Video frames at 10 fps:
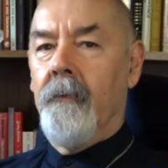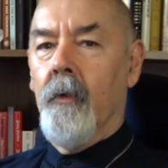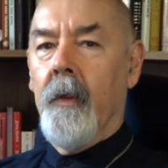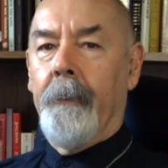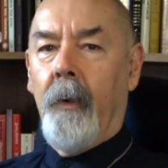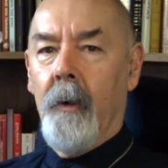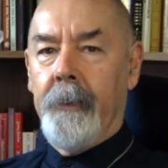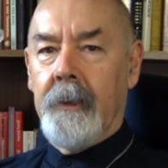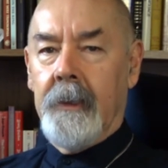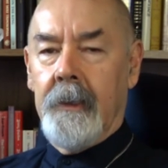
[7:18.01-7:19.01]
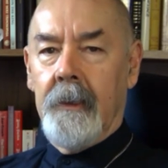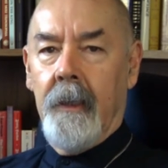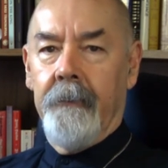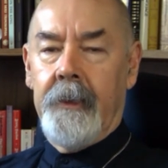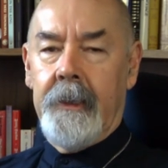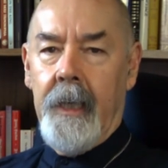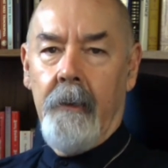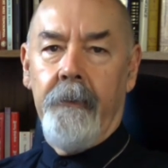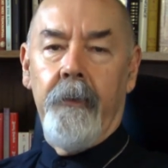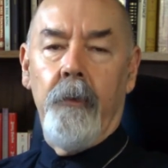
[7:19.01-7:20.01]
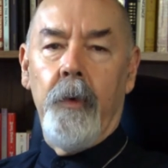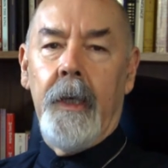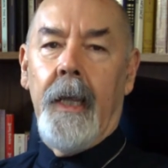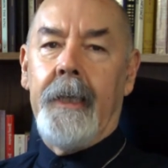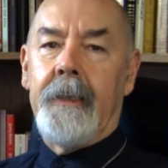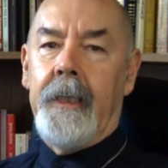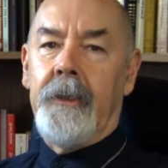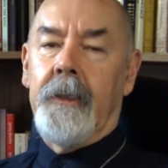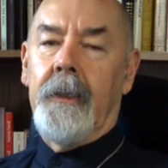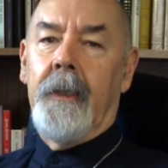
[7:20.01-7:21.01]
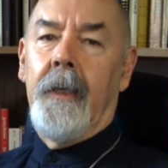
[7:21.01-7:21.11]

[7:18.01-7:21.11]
for the purposes of self-realization.